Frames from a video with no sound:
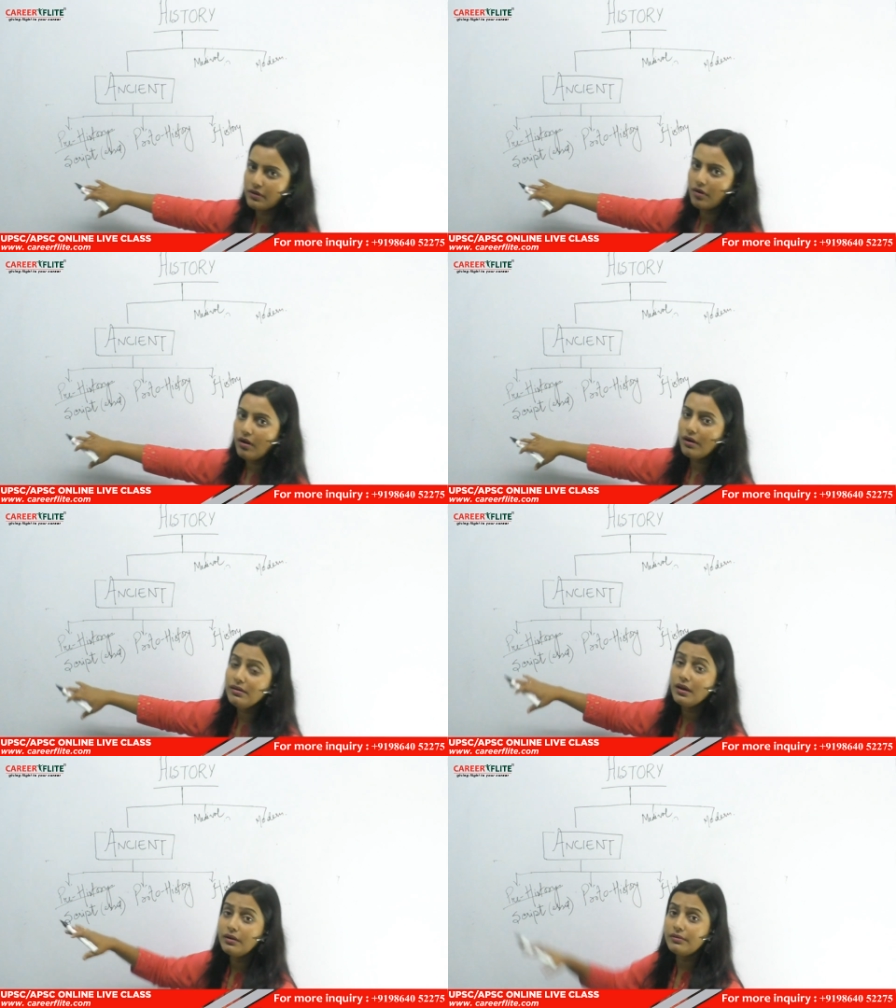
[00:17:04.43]
or
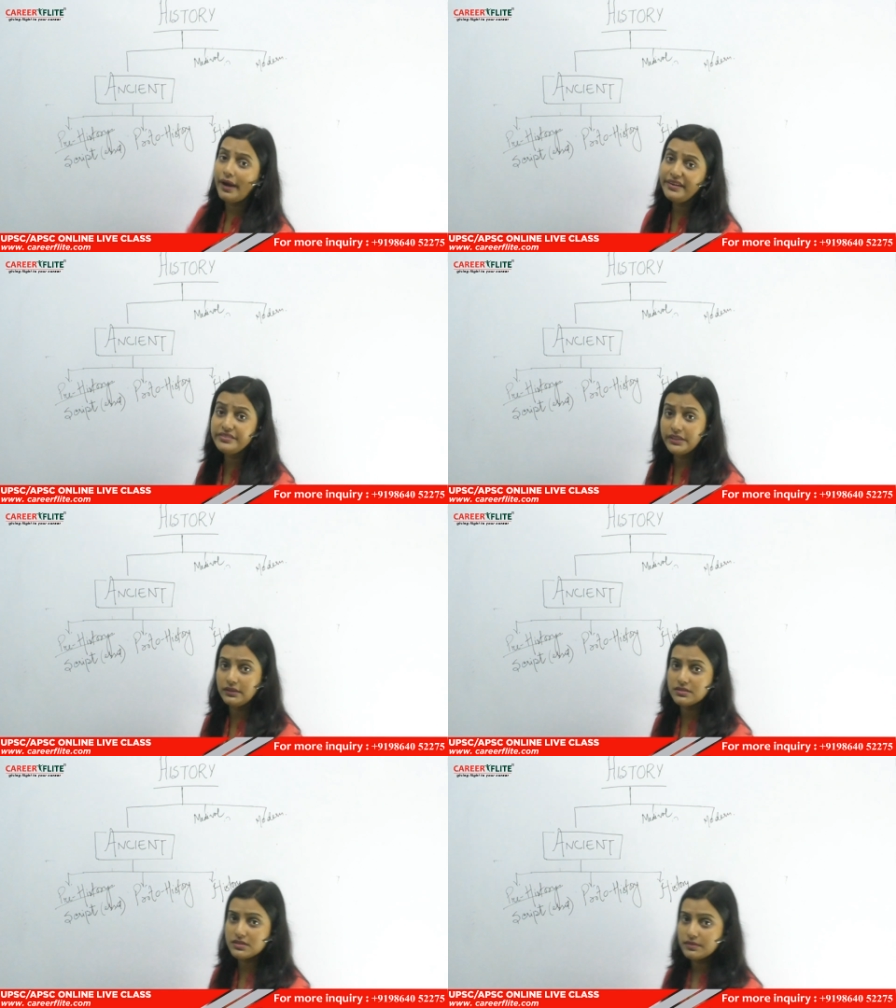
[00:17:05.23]

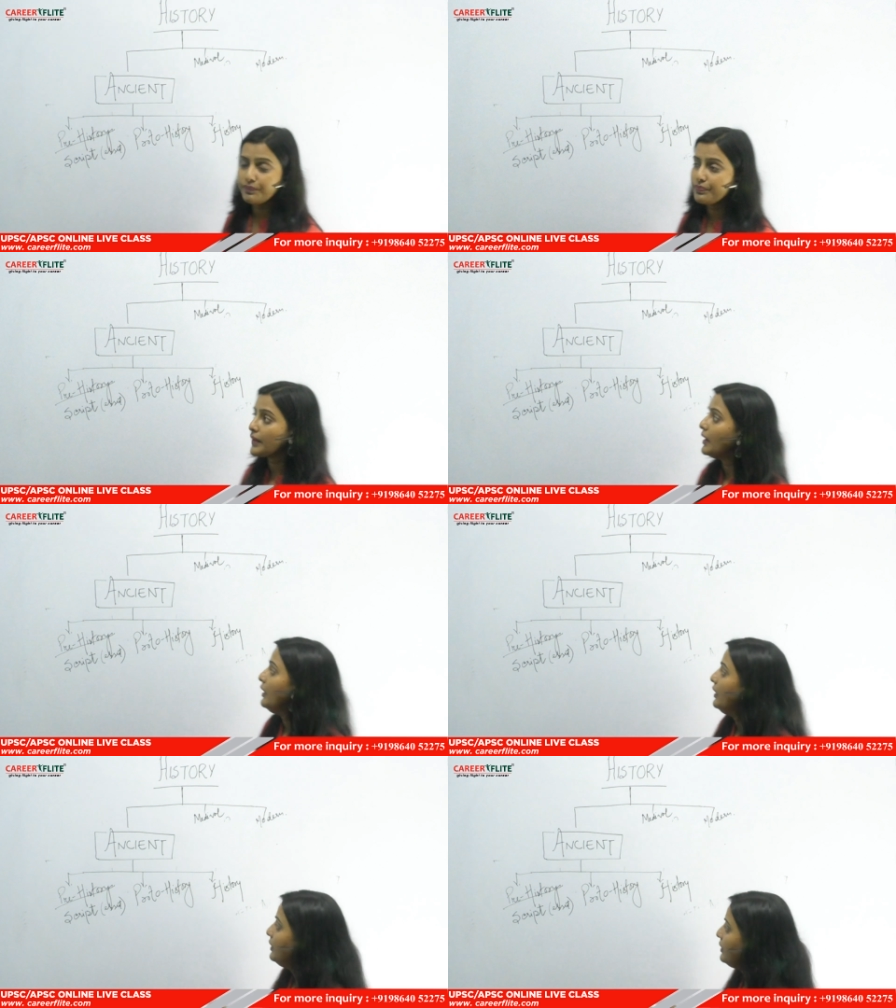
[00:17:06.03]
writings.
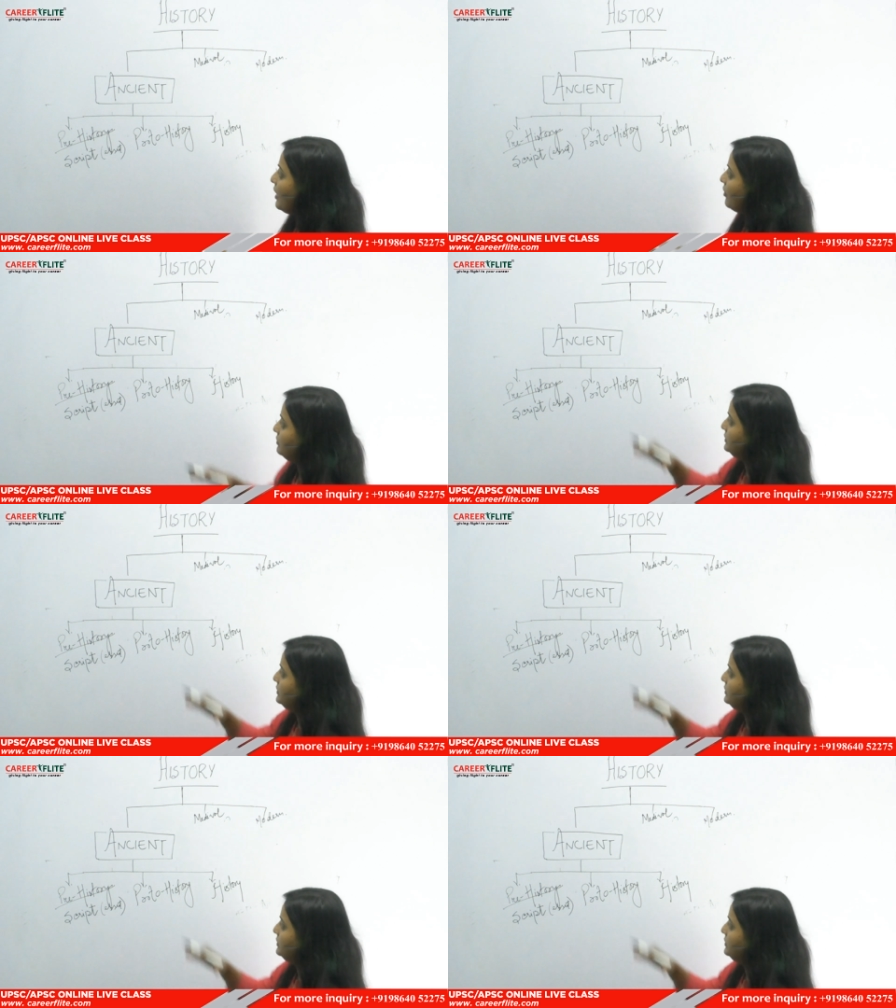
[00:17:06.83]
Now, the